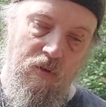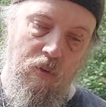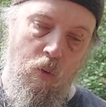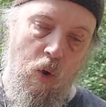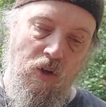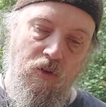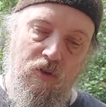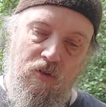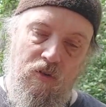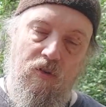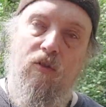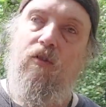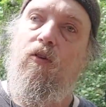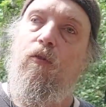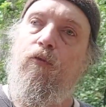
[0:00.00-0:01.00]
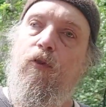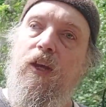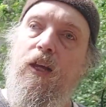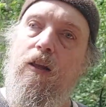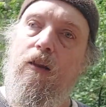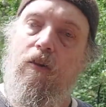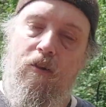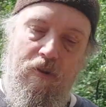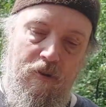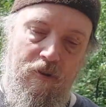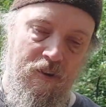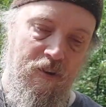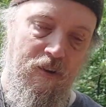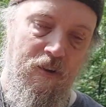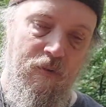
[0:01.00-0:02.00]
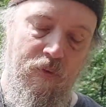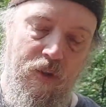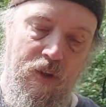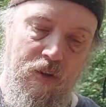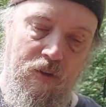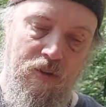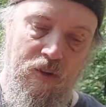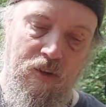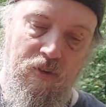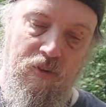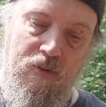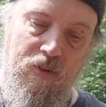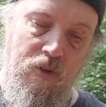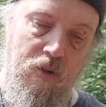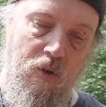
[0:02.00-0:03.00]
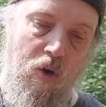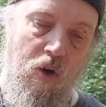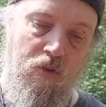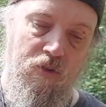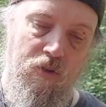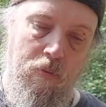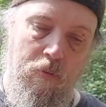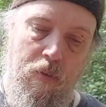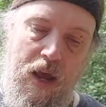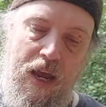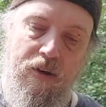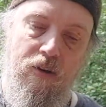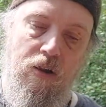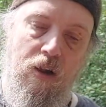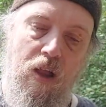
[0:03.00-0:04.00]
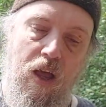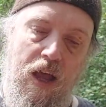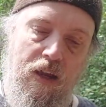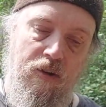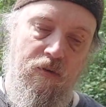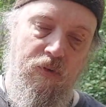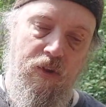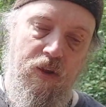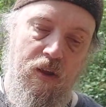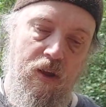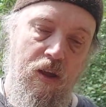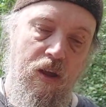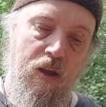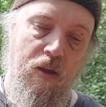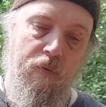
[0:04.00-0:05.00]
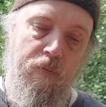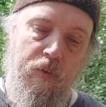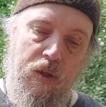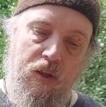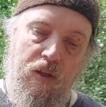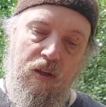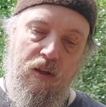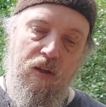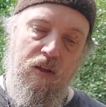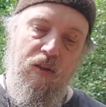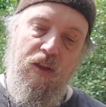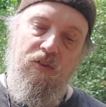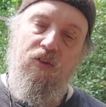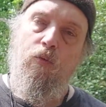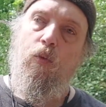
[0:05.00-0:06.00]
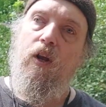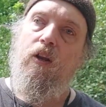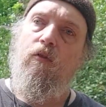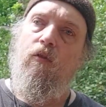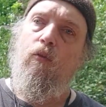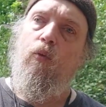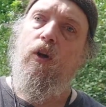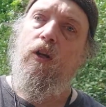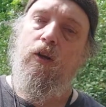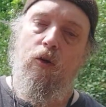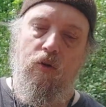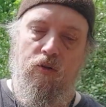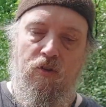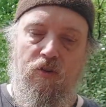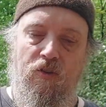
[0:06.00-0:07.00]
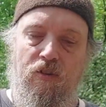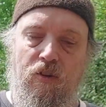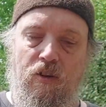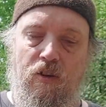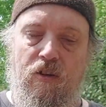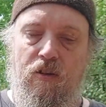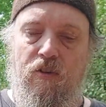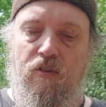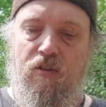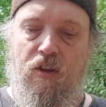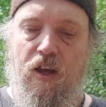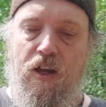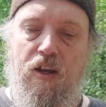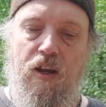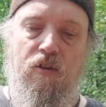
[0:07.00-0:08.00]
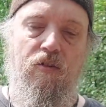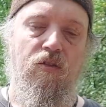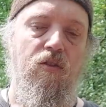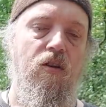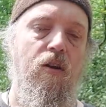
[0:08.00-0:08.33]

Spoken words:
want to feel this awesome handle, and that's a really good sign. And